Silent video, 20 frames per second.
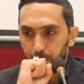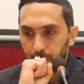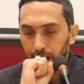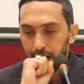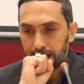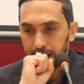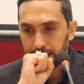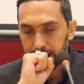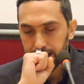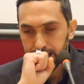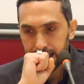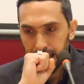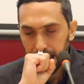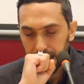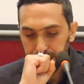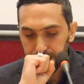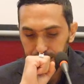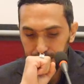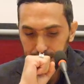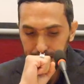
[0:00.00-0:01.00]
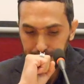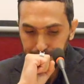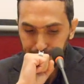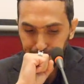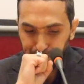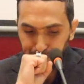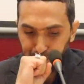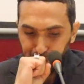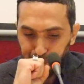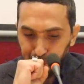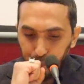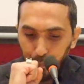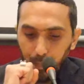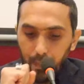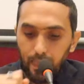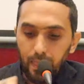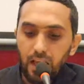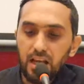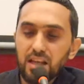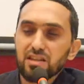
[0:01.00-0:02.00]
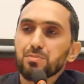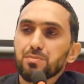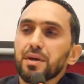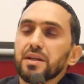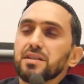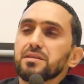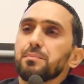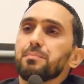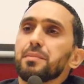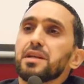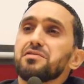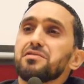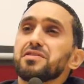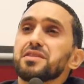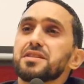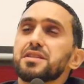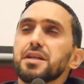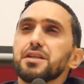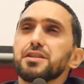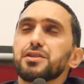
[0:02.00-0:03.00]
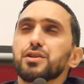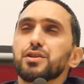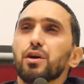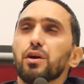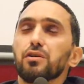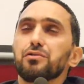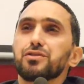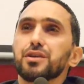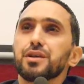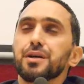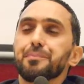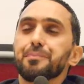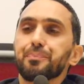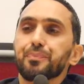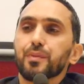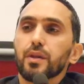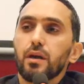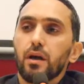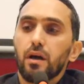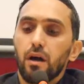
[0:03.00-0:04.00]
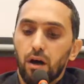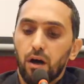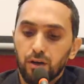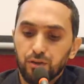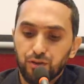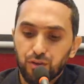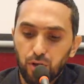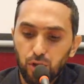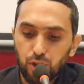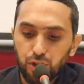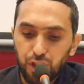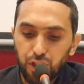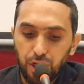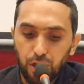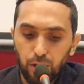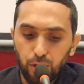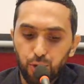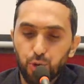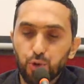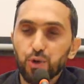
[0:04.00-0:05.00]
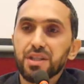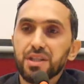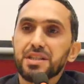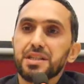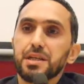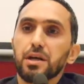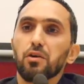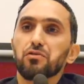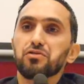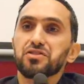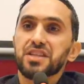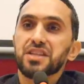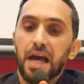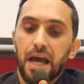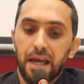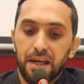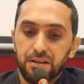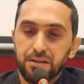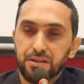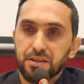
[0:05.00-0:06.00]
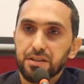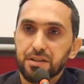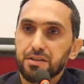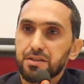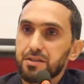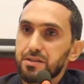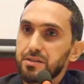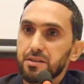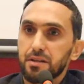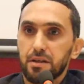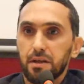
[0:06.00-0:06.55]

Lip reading: And this actually is a manifestation of the ontological unity of sciences